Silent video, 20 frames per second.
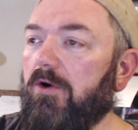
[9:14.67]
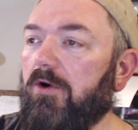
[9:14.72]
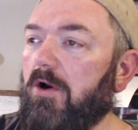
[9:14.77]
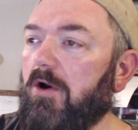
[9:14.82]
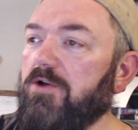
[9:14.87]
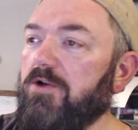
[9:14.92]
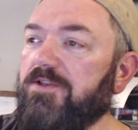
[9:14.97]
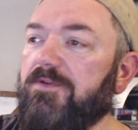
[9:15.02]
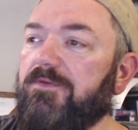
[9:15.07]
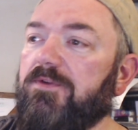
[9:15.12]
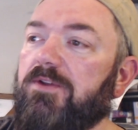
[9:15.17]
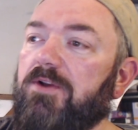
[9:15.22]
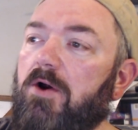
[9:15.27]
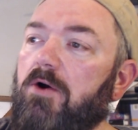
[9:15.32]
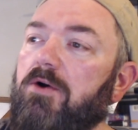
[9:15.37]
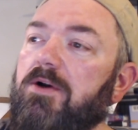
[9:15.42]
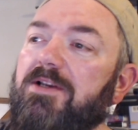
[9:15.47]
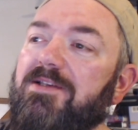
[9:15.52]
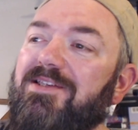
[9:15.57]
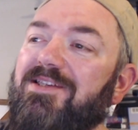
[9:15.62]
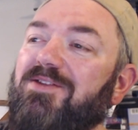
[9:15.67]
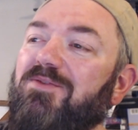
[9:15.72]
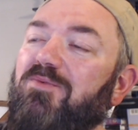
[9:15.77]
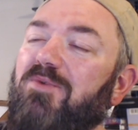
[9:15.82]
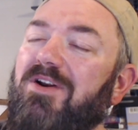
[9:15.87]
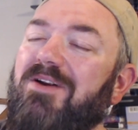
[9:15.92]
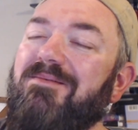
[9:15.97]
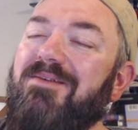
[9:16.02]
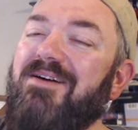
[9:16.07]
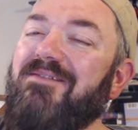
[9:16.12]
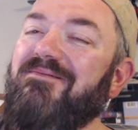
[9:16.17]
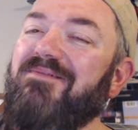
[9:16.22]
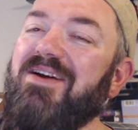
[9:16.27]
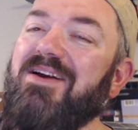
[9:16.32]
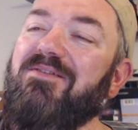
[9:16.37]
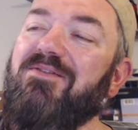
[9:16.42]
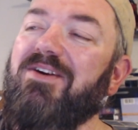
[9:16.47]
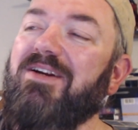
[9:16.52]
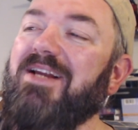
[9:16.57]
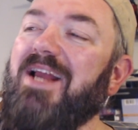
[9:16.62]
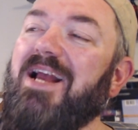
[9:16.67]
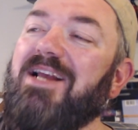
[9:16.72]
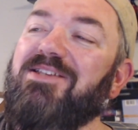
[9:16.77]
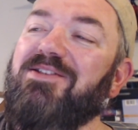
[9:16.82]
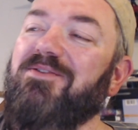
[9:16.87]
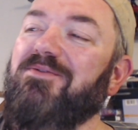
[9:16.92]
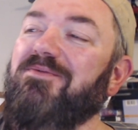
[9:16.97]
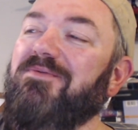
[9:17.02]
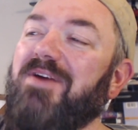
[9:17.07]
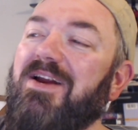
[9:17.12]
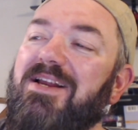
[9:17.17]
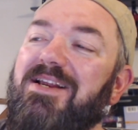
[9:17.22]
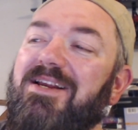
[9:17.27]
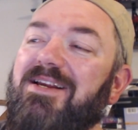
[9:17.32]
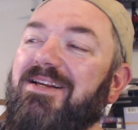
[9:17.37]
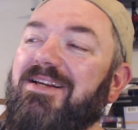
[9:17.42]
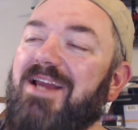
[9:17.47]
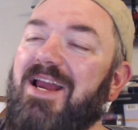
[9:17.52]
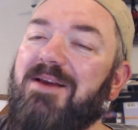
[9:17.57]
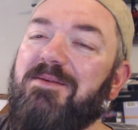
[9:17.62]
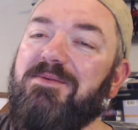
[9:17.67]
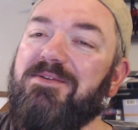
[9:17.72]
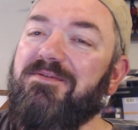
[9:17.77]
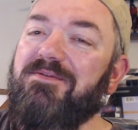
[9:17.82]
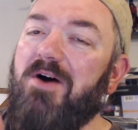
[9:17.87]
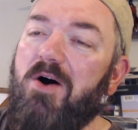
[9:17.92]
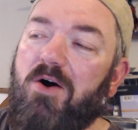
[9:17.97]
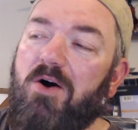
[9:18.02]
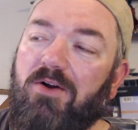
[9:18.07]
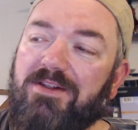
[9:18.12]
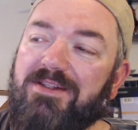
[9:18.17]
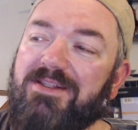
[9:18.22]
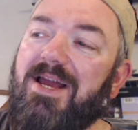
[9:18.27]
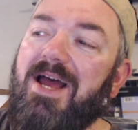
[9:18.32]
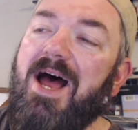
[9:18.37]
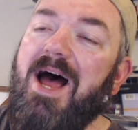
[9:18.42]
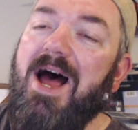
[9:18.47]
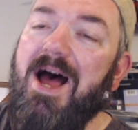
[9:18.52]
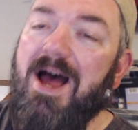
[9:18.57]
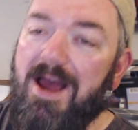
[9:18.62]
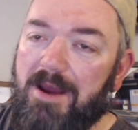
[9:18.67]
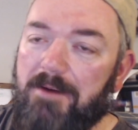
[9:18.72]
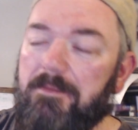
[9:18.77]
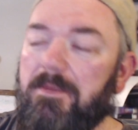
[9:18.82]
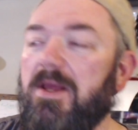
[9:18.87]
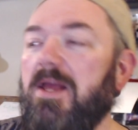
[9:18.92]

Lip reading: Curse of Darkness is one of my favorite Castlevania games of all time.